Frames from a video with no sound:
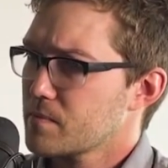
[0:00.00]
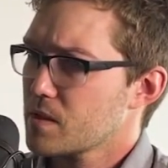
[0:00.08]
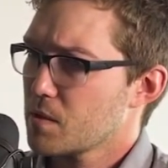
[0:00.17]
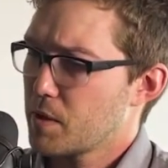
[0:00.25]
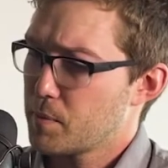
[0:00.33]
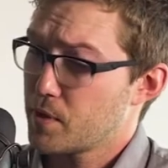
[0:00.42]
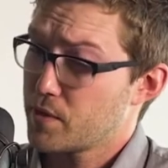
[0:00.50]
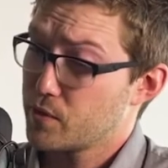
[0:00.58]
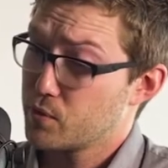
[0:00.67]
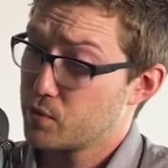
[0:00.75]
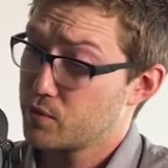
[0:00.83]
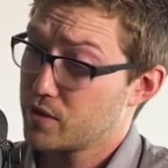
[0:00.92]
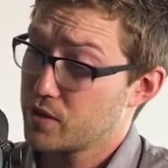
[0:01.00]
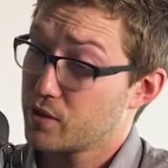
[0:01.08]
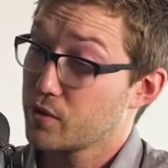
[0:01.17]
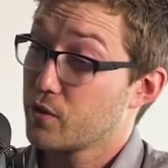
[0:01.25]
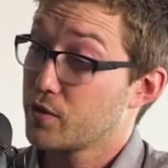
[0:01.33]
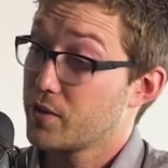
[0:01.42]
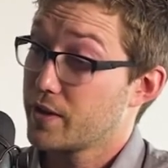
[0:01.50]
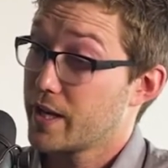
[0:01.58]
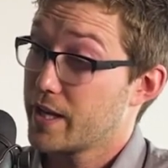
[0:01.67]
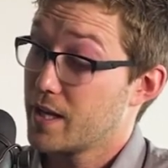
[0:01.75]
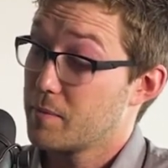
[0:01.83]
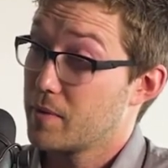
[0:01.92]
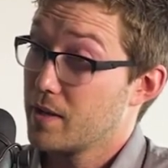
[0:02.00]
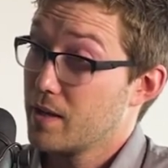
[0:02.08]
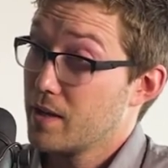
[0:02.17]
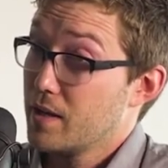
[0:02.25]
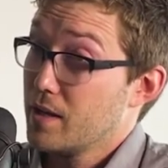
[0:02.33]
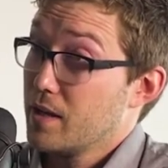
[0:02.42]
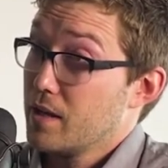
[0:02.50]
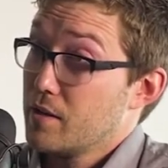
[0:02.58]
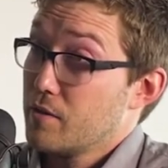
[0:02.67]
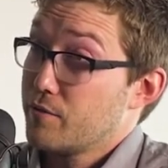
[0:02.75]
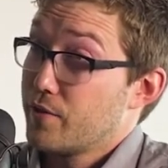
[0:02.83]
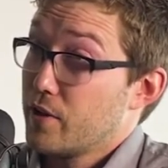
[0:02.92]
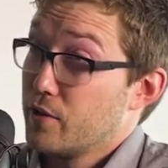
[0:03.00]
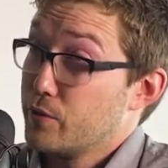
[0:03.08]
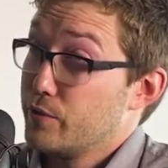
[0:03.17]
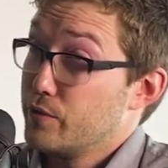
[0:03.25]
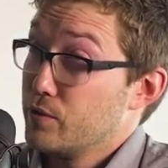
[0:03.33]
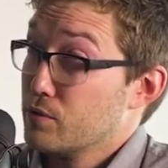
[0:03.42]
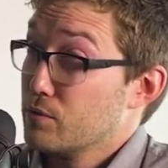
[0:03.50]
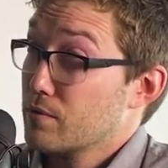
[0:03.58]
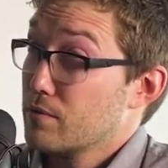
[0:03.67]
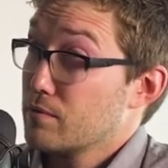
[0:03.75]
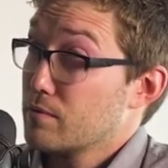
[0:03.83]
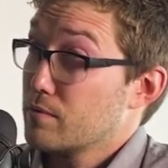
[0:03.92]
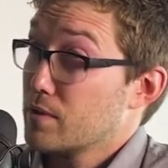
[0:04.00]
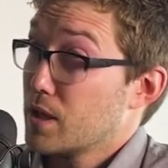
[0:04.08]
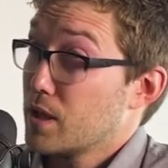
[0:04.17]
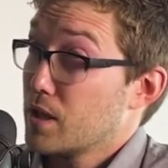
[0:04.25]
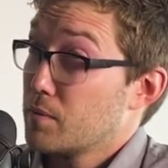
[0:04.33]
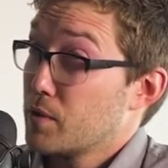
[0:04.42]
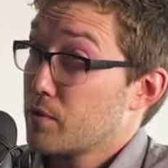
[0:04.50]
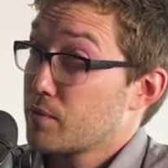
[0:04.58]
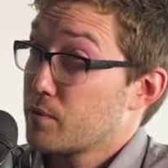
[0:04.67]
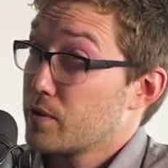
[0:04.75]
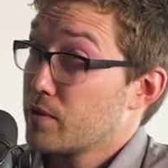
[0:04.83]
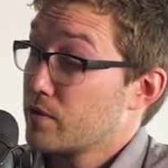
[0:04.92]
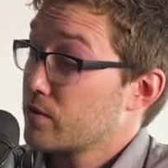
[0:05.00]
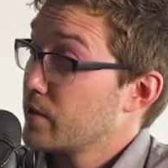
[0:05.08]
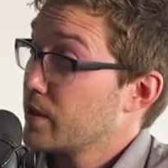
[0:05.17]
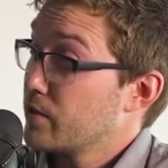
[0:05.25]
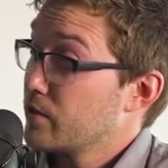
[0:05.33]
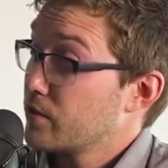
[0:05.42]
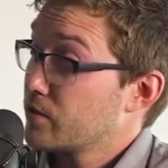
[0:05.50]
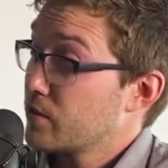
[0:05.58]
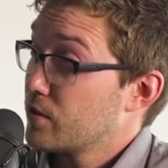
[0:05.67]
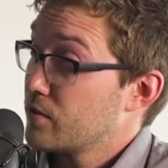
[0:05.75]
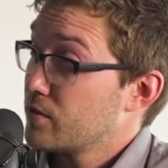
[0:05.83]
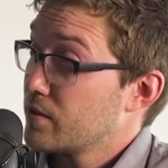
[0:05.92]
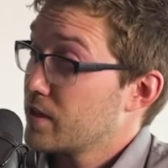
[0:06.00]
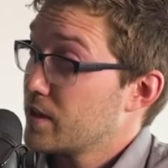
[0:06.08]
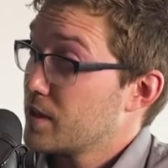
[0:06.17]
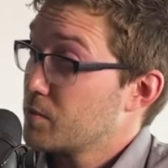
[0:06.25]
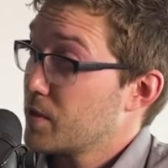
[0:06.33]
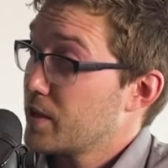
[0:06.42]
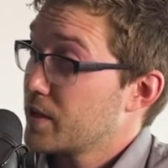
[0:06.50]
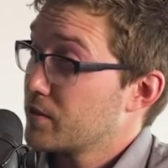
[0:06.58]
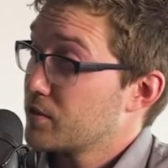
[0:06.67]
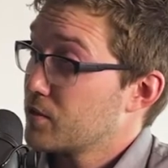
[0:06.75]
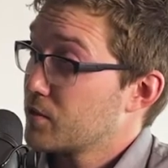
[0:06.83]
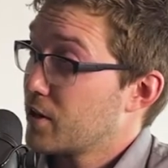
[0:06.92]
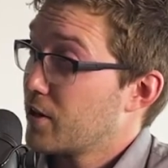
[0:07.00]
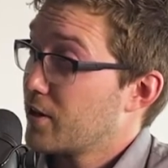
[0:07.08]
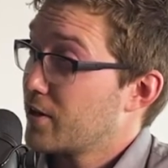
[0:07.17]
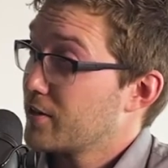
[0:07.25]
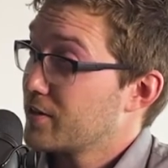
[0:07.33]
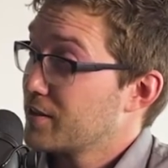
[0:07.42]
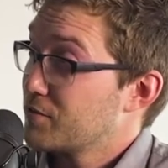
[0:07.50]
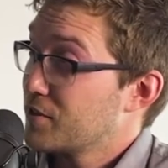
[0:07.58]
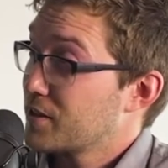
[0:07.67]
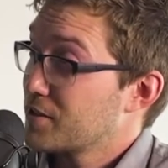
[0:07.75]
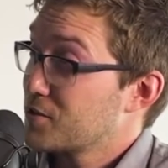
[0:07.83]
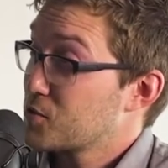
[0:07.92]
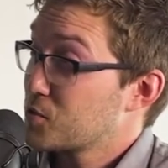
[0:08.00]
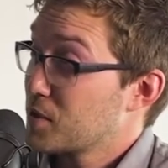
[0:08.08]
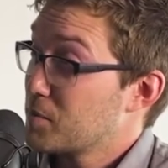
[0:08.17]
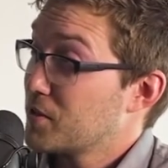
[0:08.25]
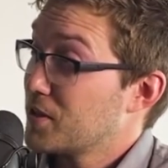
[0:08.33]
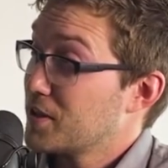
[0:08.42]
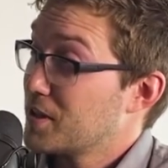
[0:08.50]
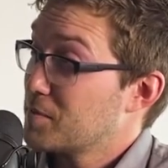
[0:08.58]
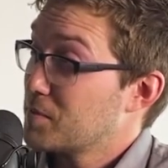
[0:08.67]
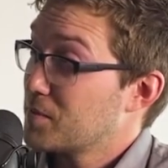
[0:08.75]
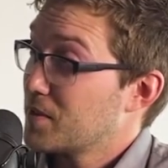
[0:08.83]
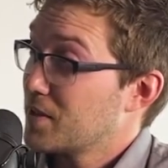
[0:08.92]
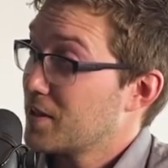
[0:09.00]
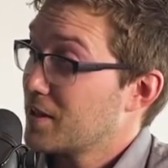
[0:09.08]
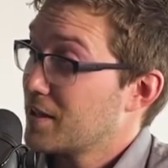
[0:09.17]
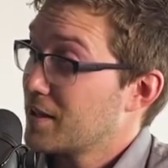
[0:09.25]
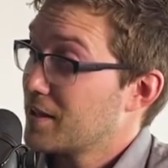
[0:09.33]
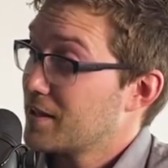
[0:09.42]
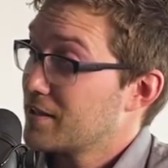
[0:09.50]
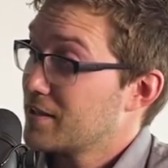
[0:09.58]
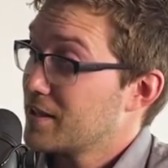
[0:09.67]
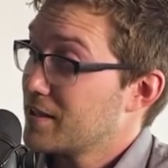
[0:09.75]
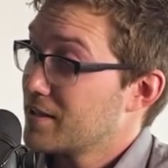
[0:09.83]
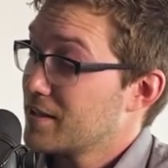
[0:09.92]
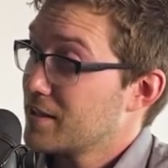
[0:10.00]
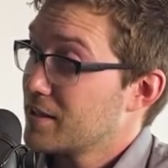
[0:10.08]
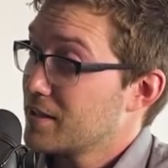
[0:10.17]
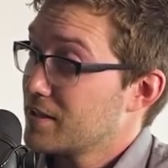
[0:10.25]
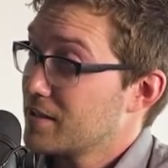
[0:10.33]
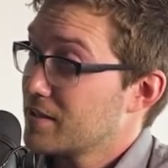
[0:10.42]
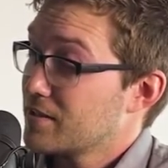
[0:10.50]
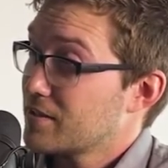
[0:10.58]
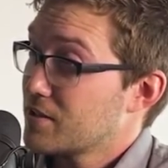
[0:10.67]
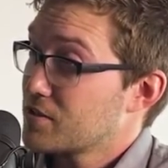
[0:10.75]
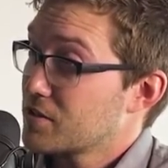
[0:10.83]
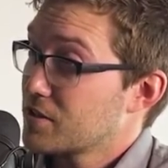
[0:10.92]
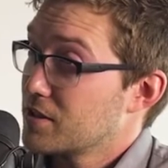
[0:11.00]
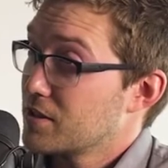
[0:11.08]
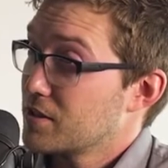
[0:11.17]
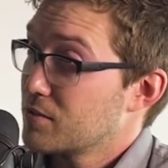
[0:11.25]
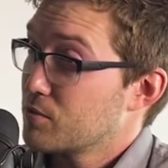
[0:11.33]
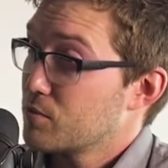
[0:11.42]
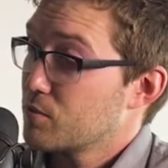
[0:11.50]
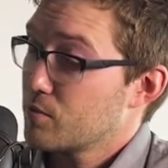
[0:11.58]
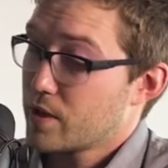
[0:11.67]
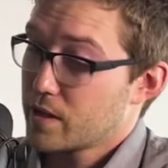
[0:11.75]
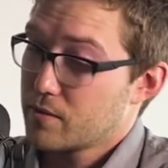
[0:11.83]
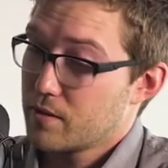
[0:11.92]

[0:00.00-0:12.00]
my brother, who was a year older than I am, followed suit about 3 years later or so, ended up buying his own car, and they fucking tripped on him. They essentially, like,